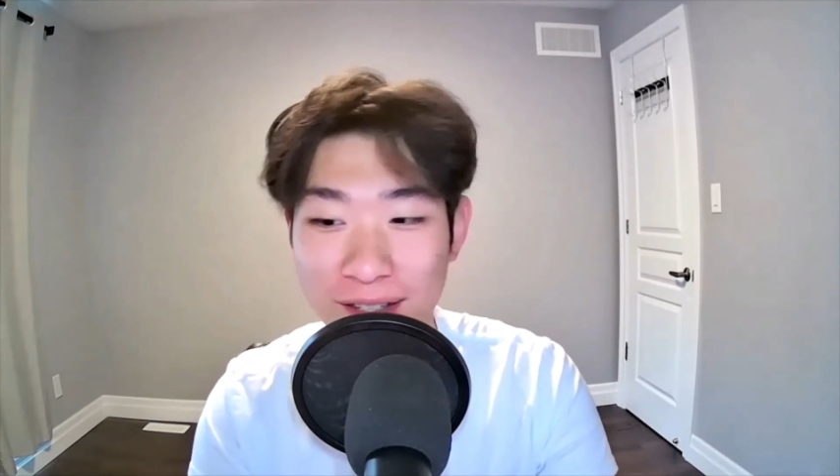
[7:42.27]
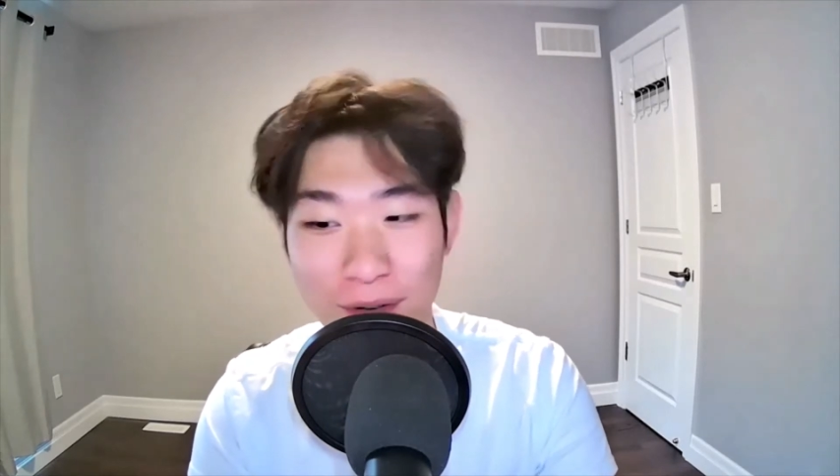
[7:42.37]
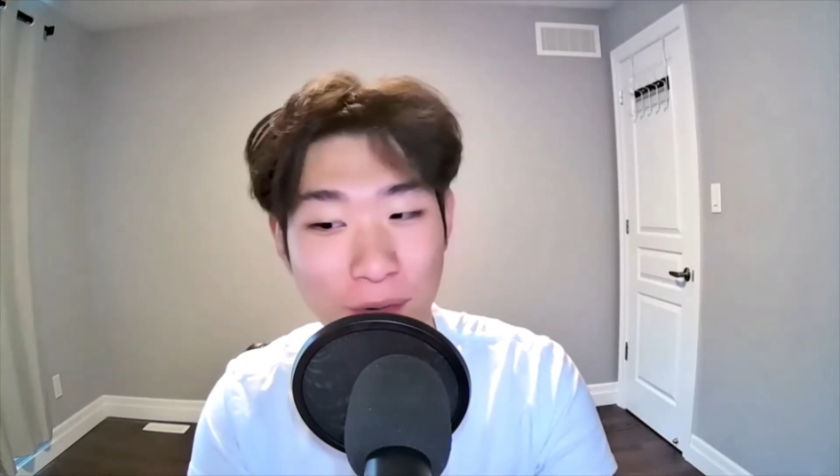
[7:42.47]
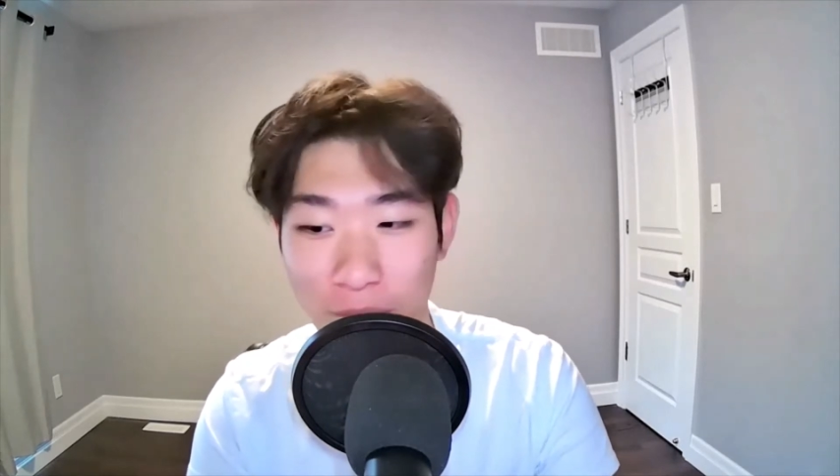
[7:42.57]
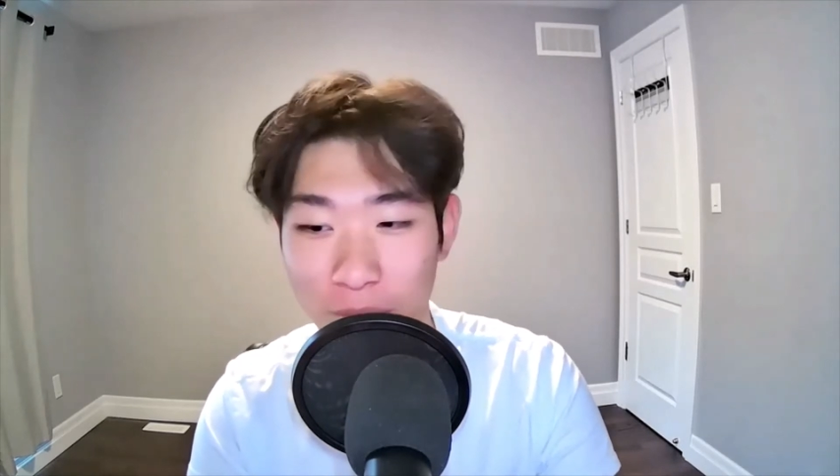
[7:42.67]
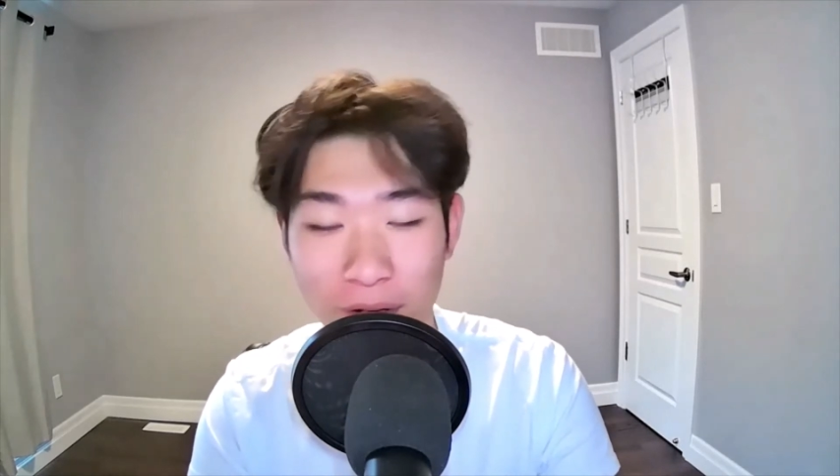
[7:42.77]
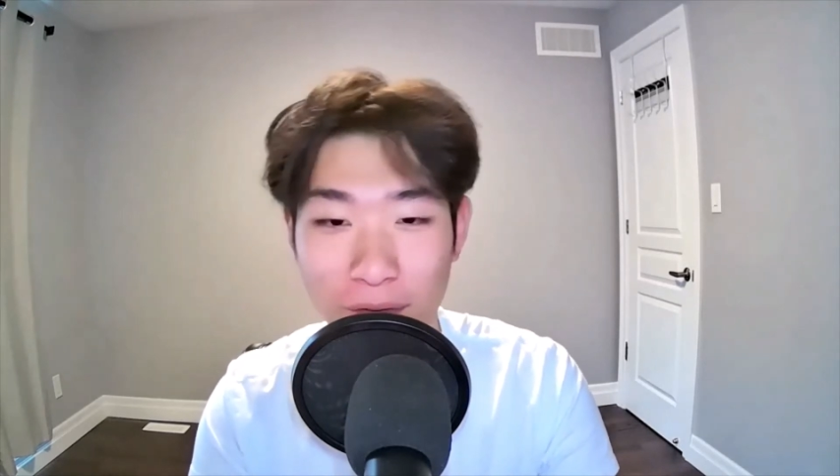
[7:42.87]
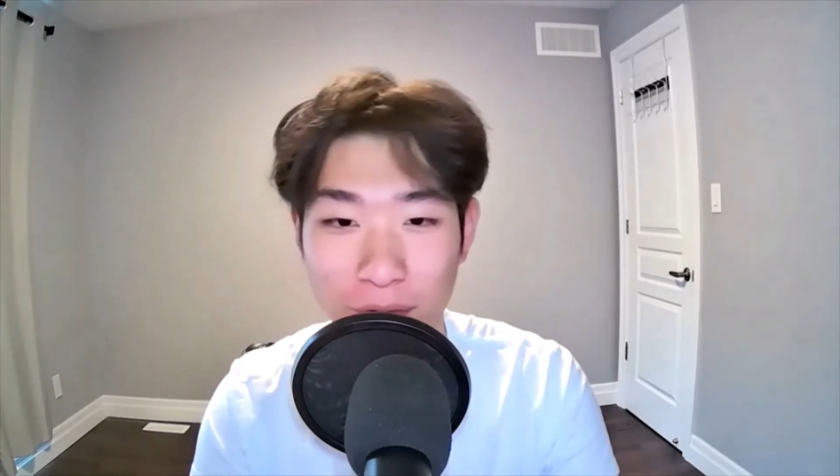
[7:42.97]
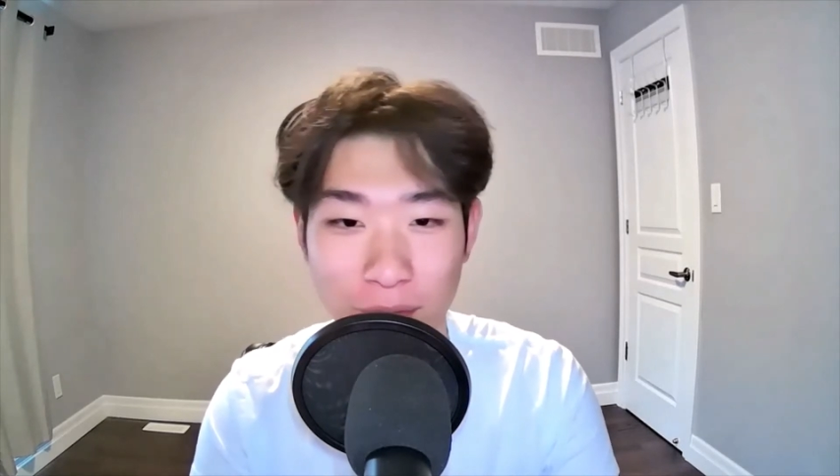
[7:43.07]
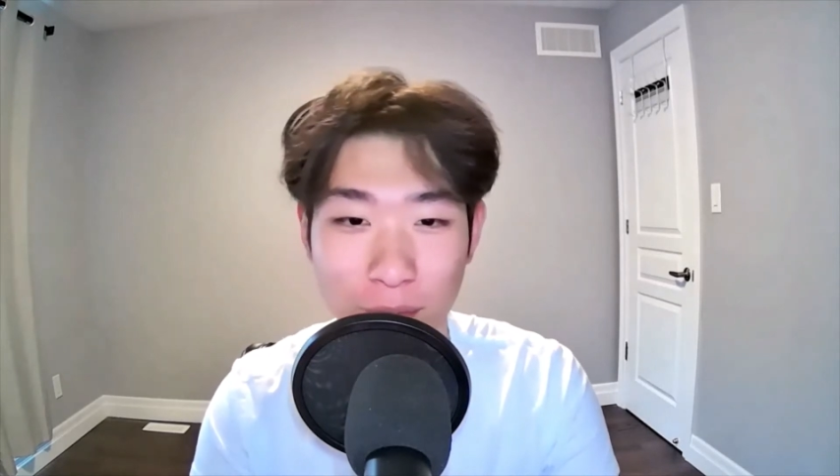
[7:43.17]

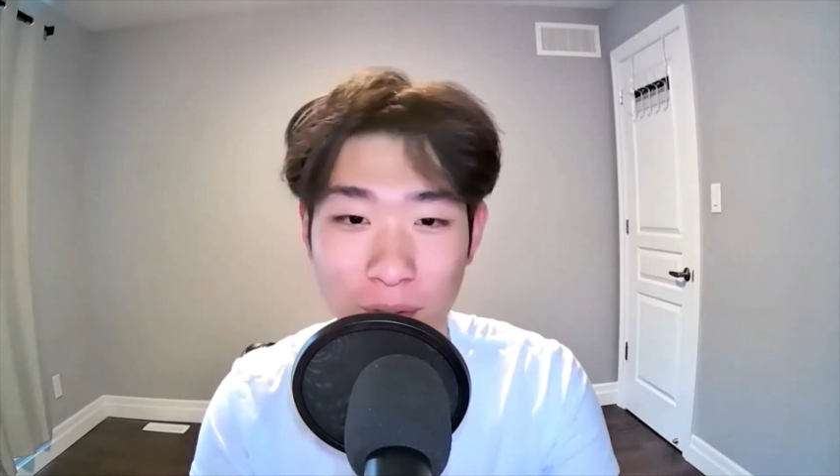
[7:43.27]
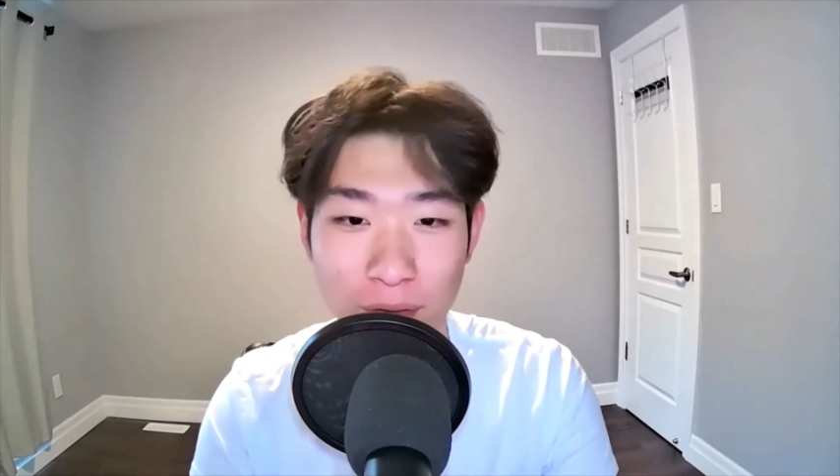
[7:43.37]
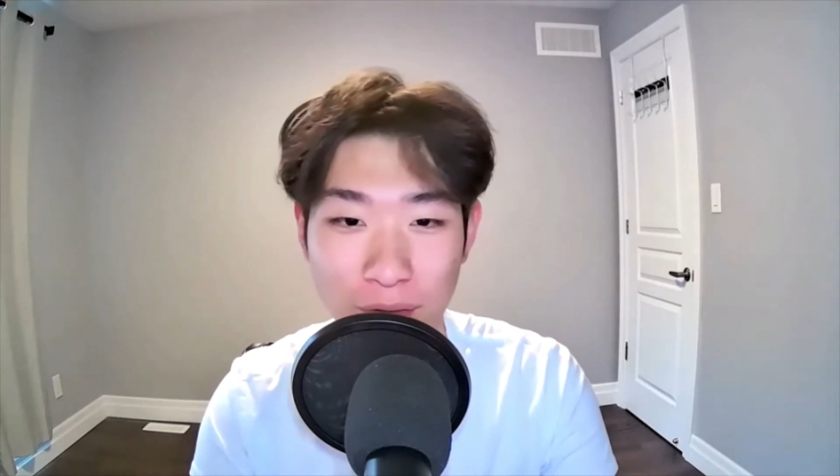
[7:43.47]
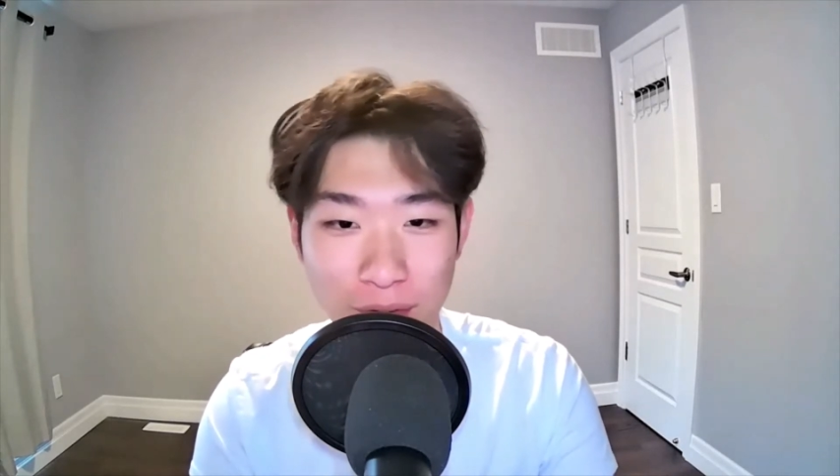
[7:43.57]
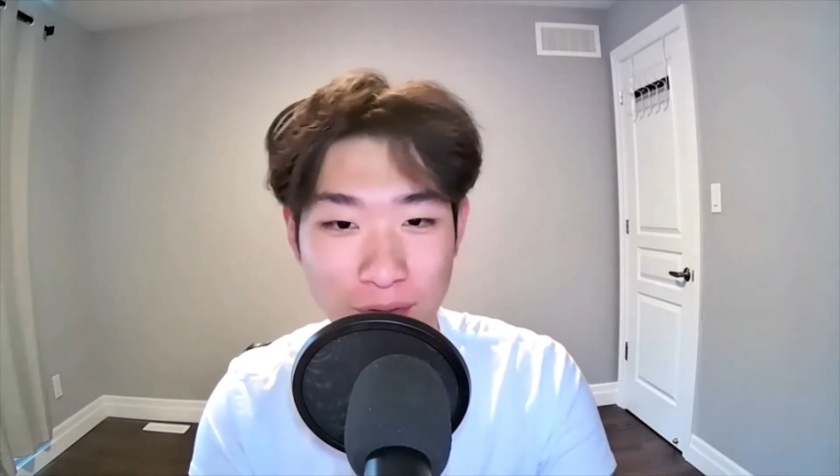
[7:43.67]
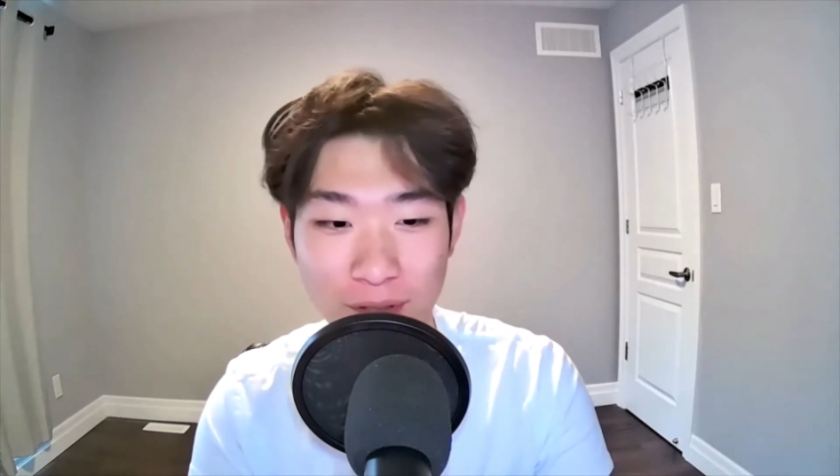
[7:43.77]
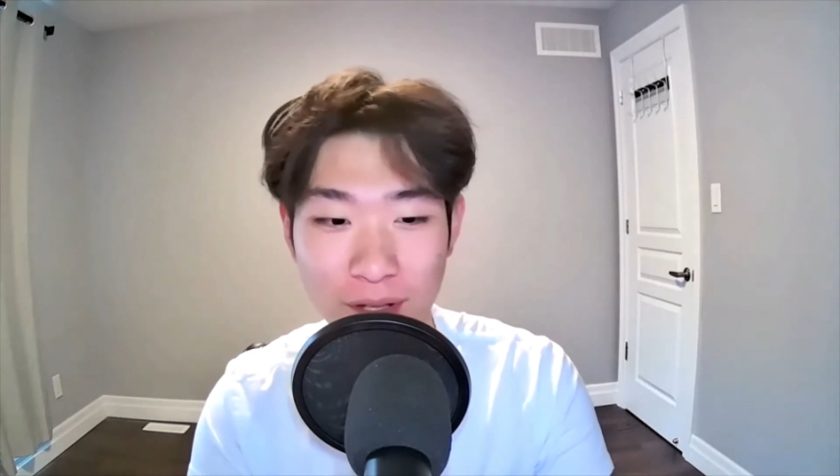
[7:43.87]
whatever,